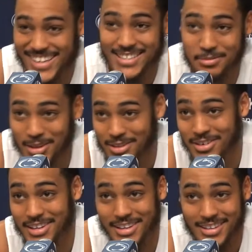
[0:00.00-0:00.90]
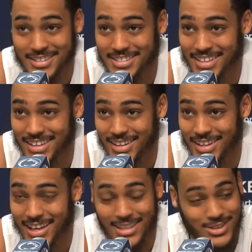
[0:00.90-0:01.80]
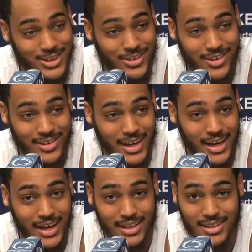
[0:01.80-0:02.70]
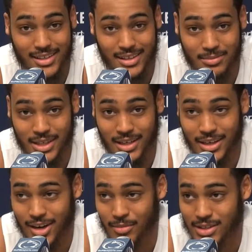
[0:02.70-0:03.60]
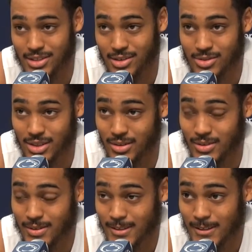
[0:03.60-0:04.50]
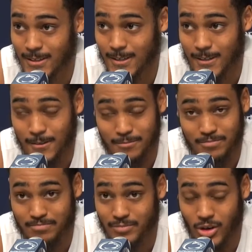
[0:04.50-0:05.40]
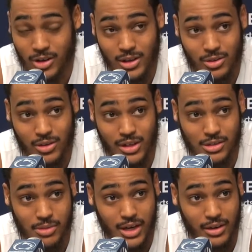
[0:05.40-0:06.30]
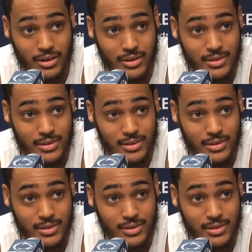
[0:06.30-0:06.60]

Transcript: Took me 3 years. The last go around, I got it. I'm taking care of myself, so all the little things matter.